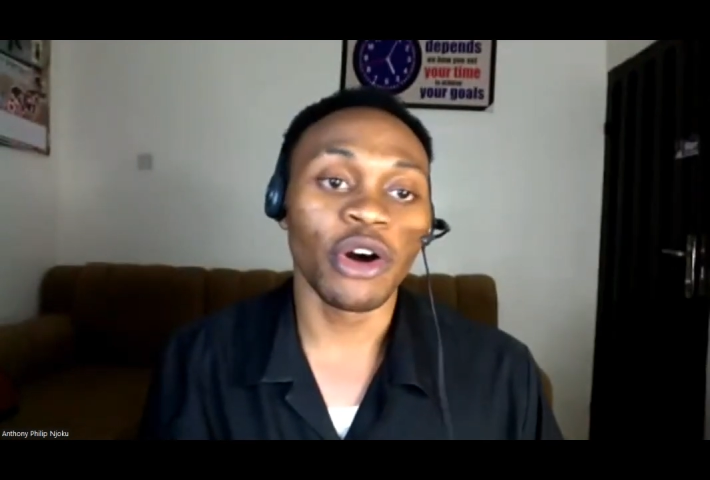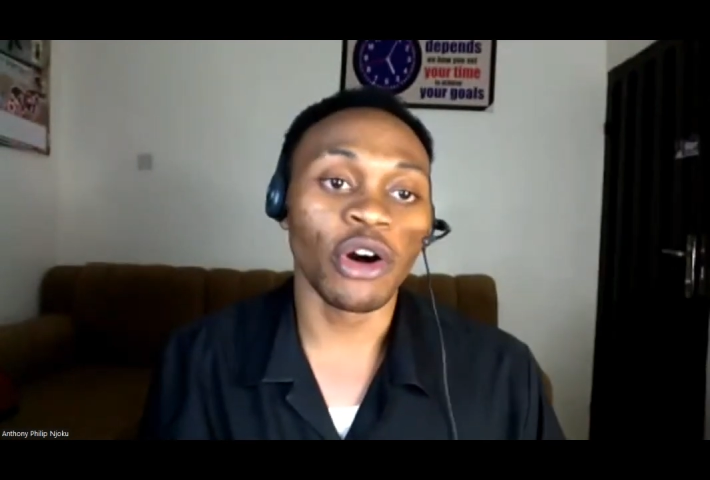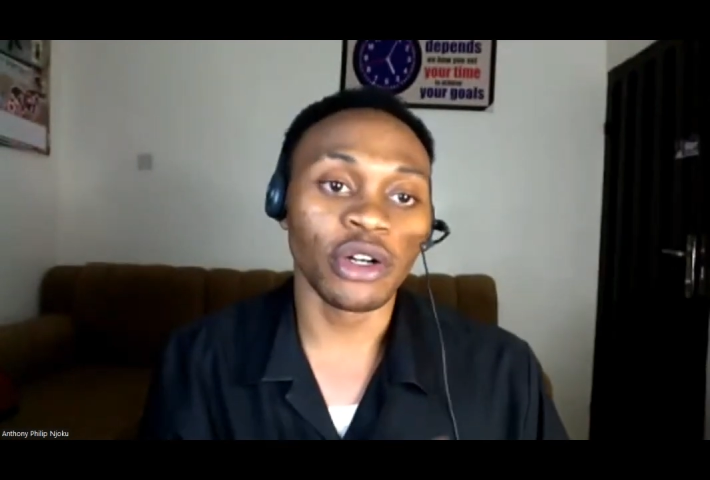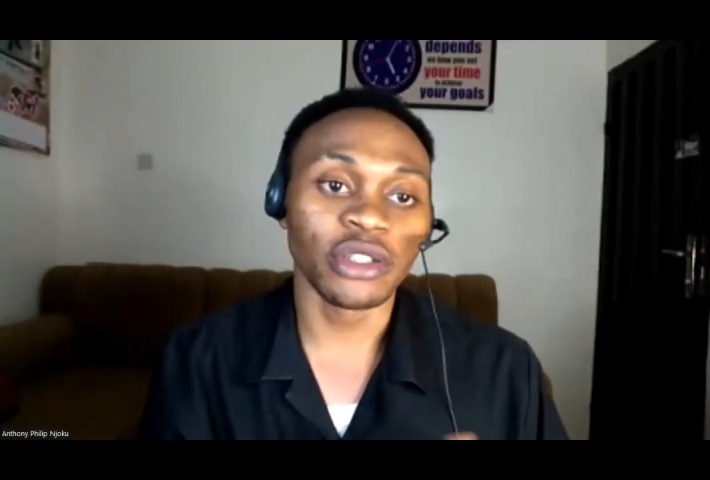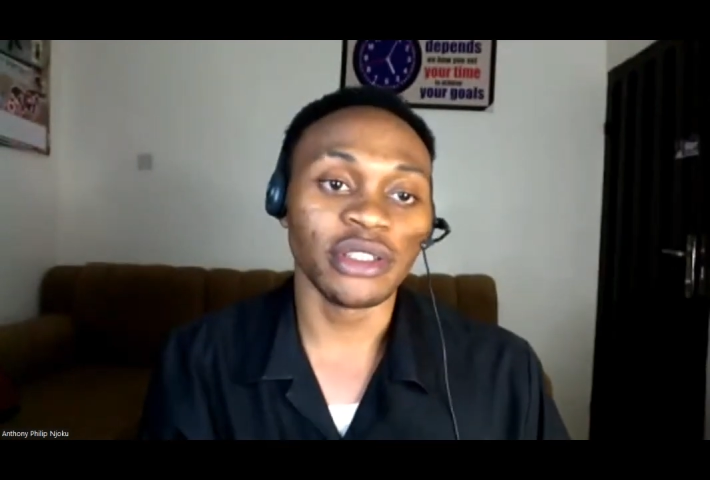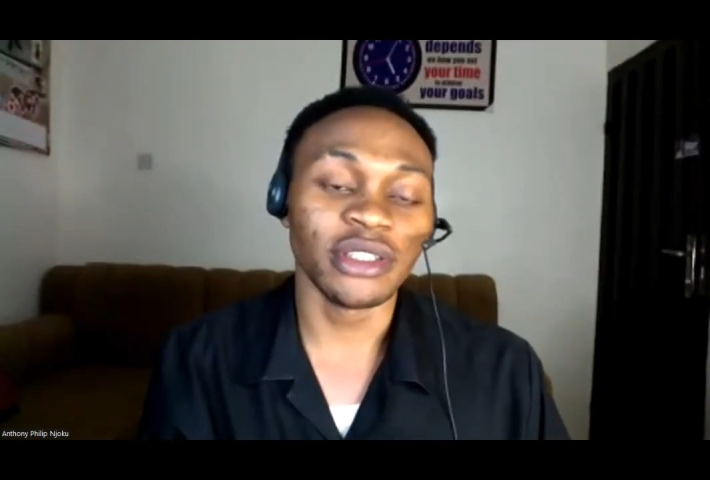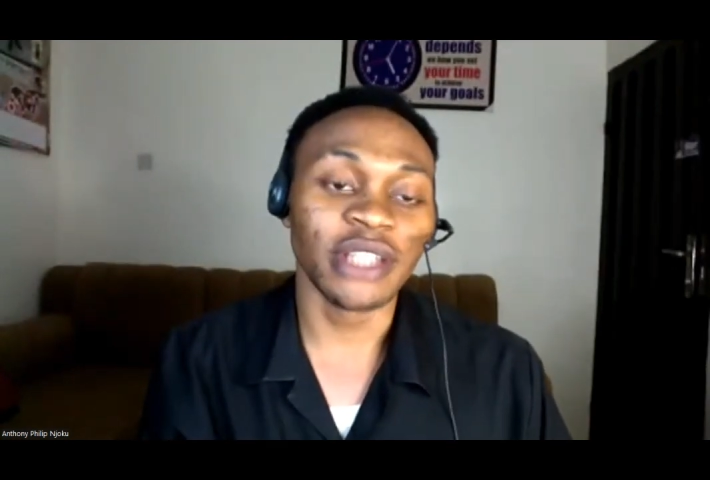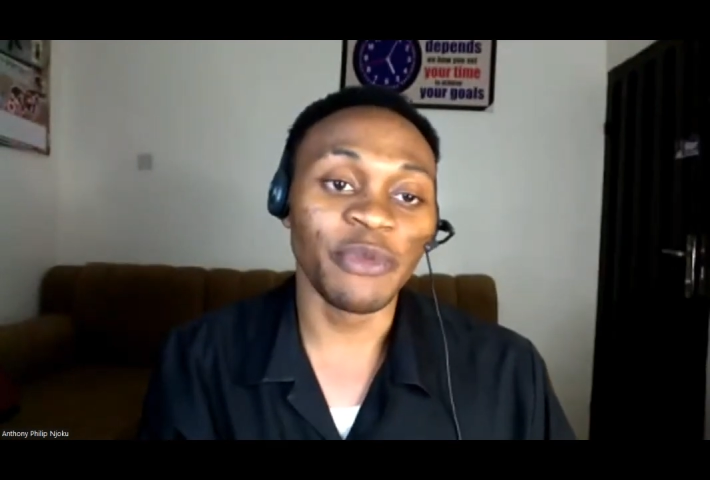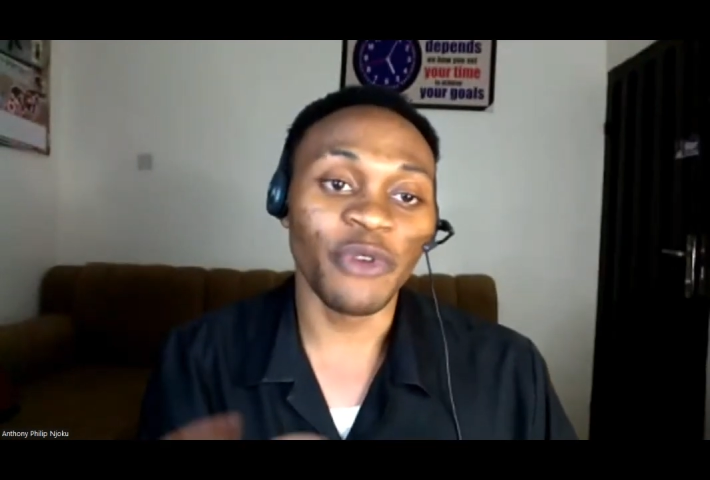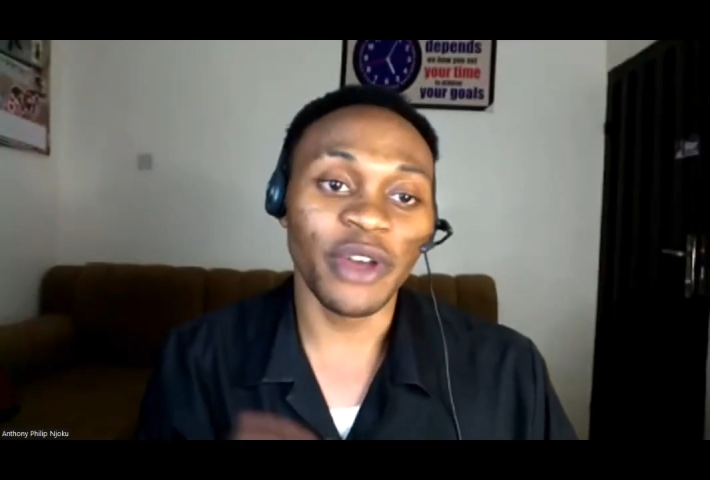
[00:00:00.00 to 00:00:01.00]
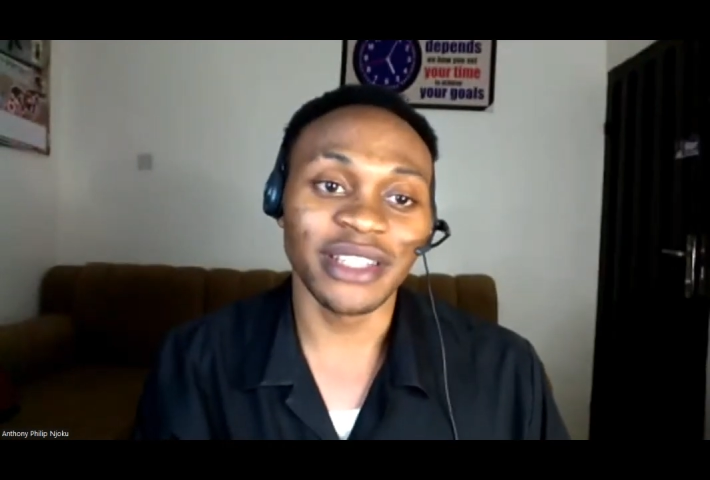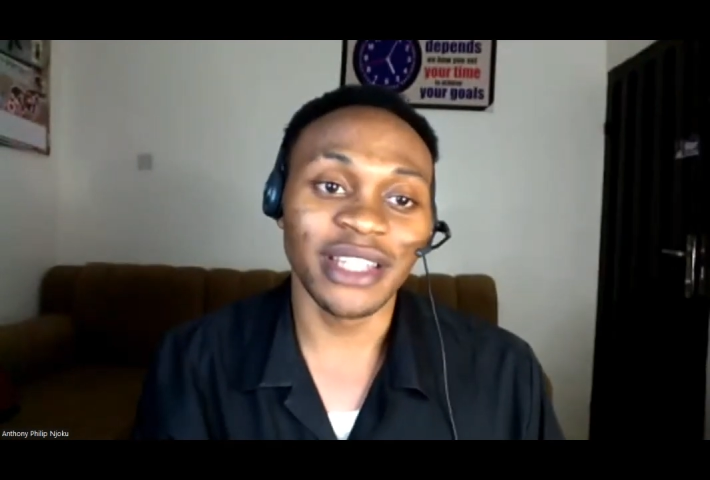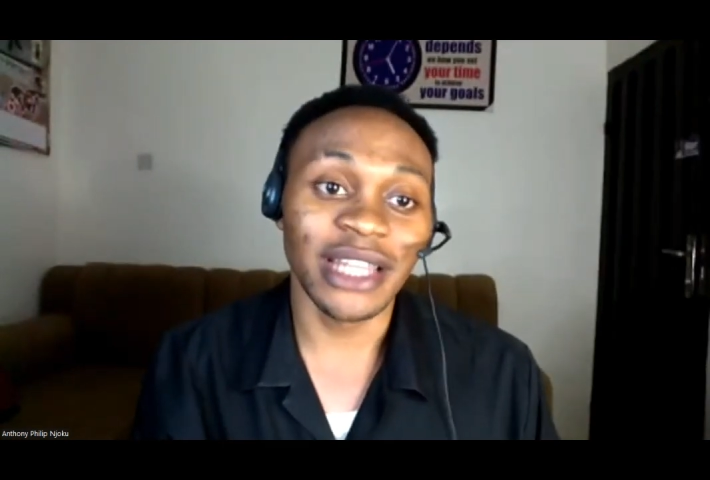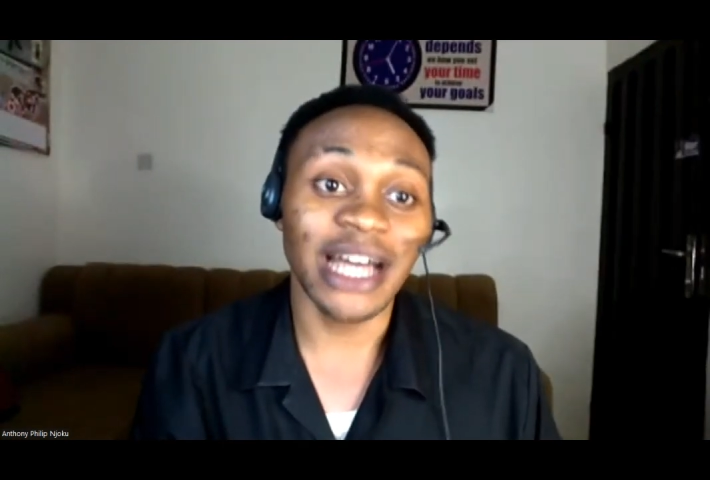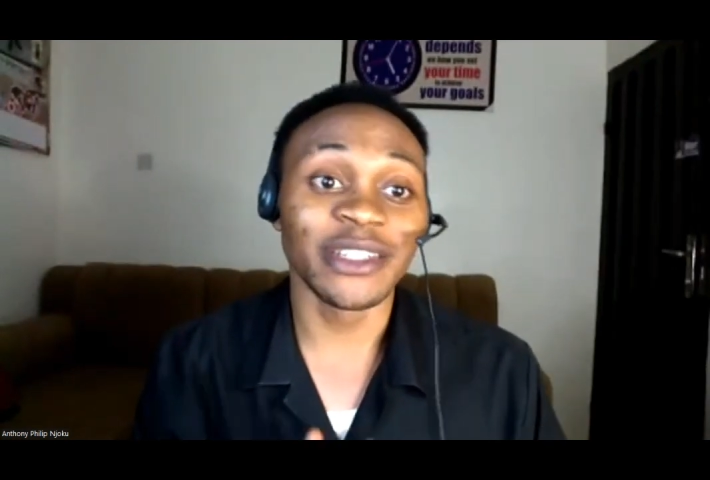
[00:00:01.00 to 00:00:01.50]
or day before yesterday,
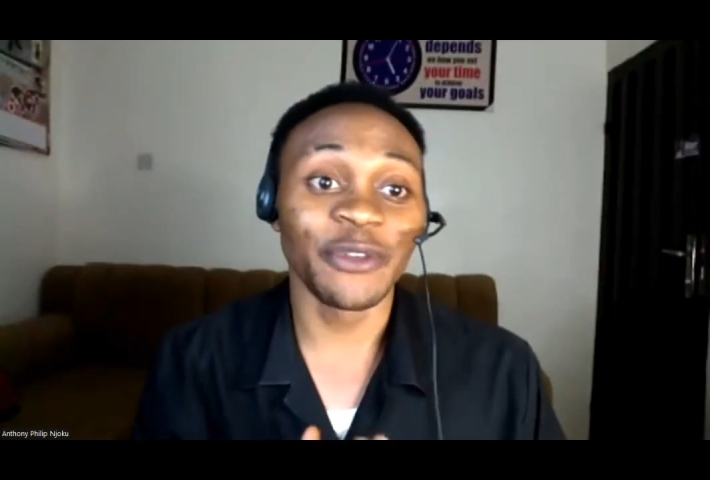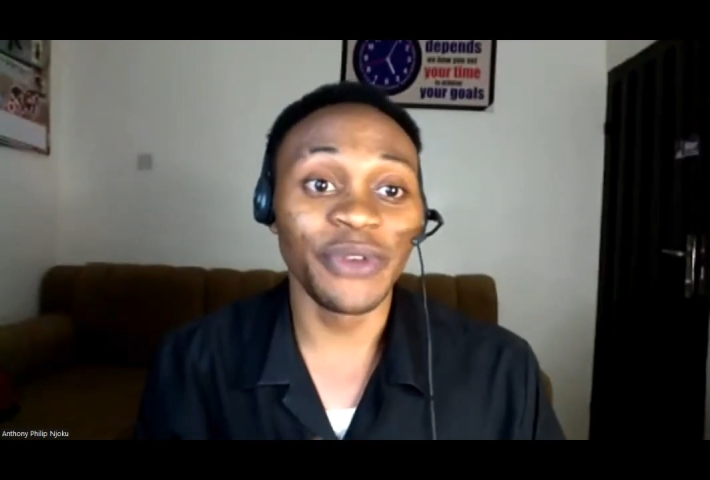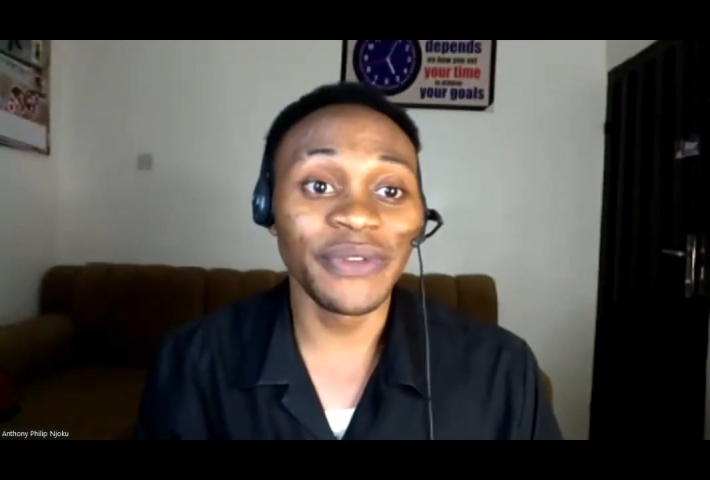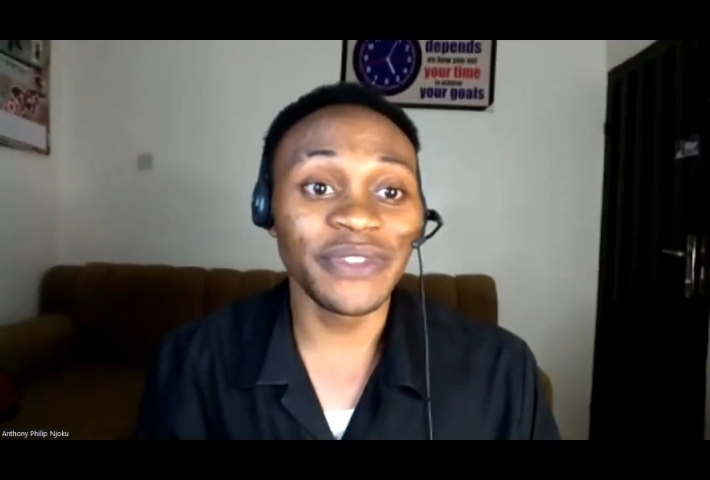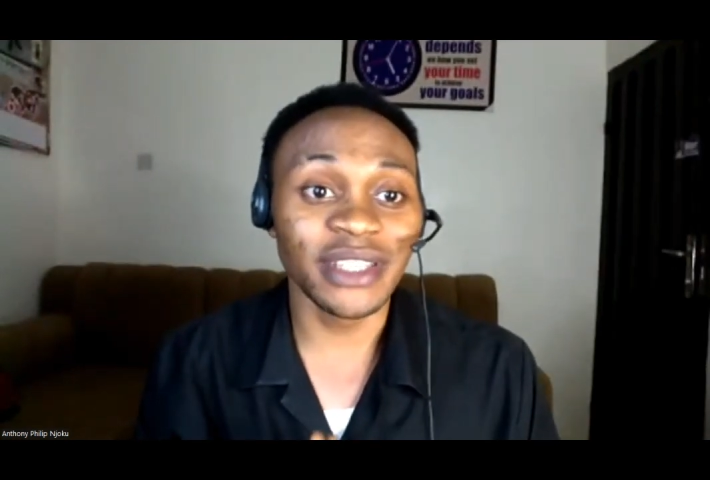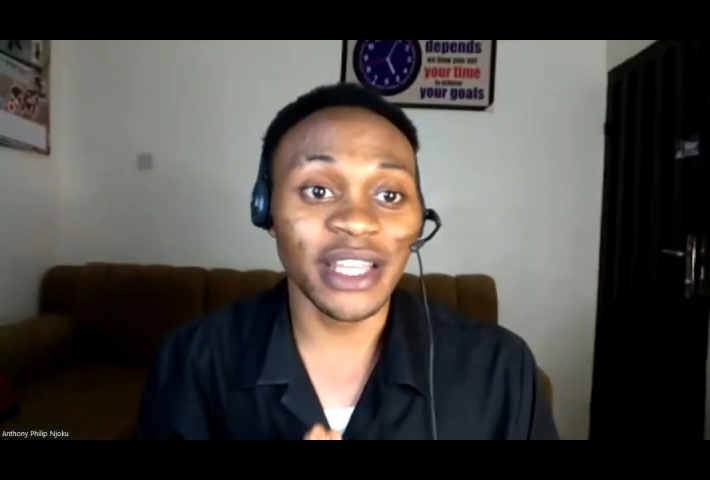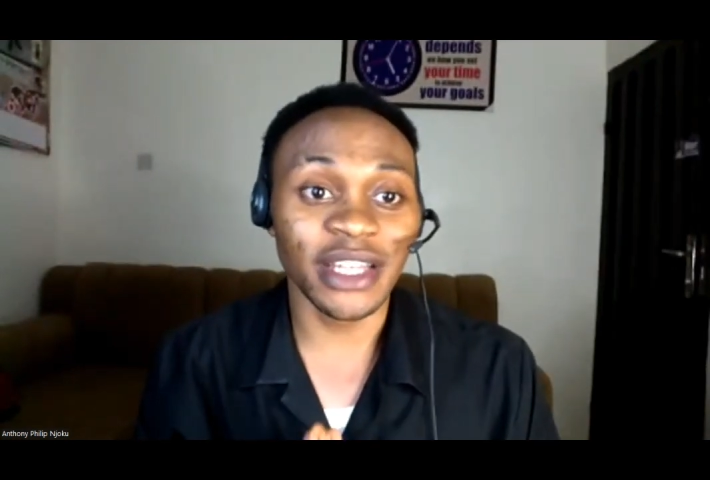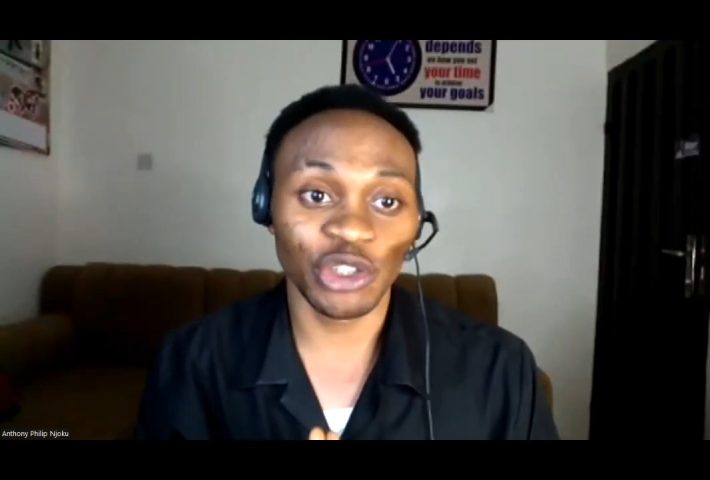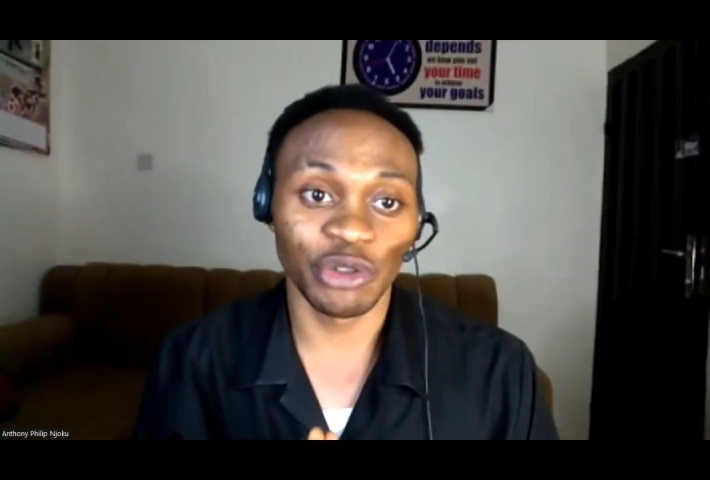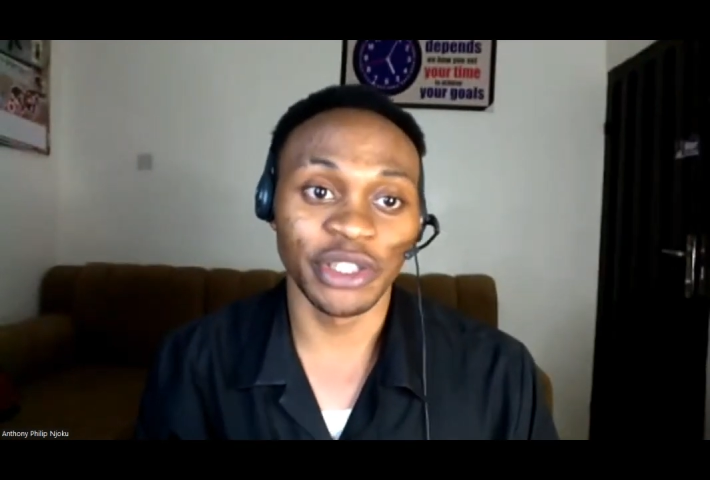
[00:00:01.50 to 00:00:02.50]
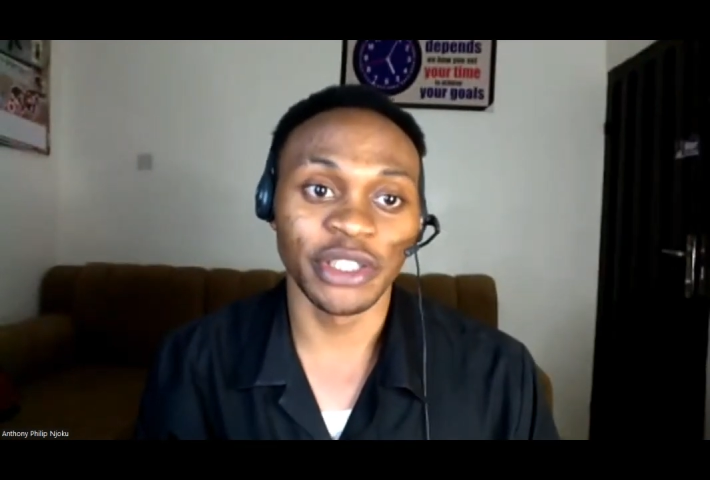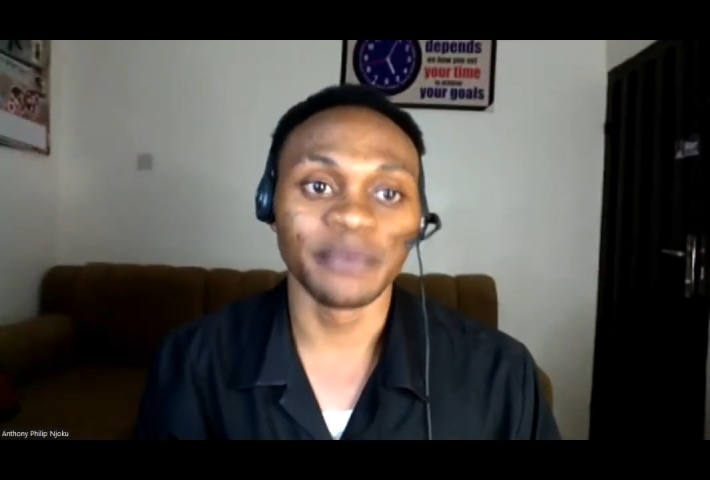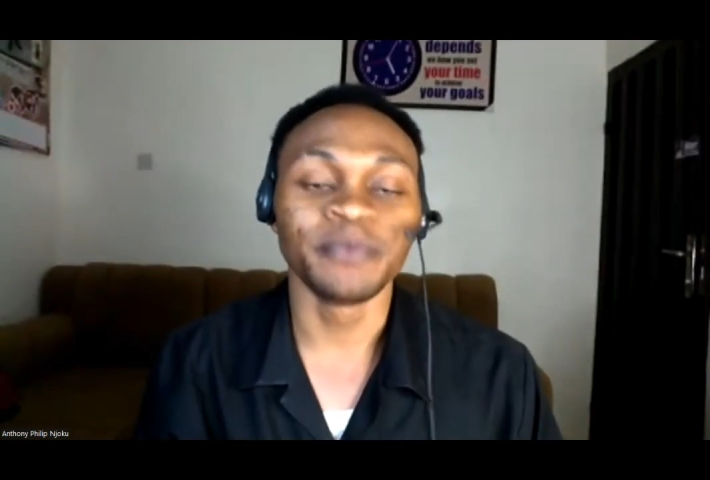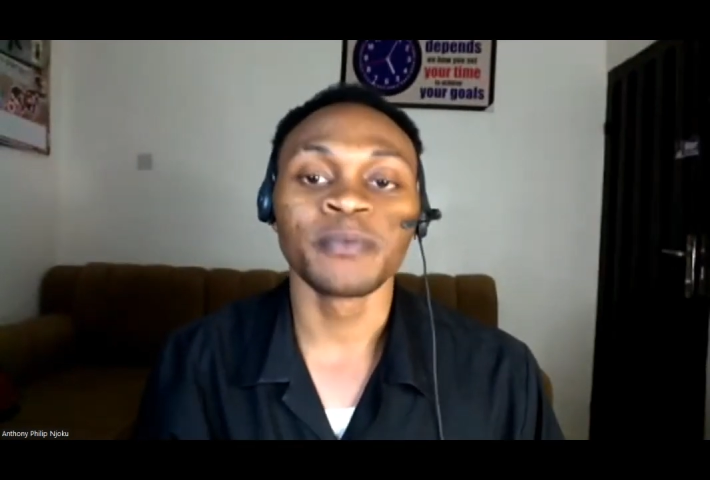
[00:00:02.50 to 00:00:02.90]
that's the 5th day training.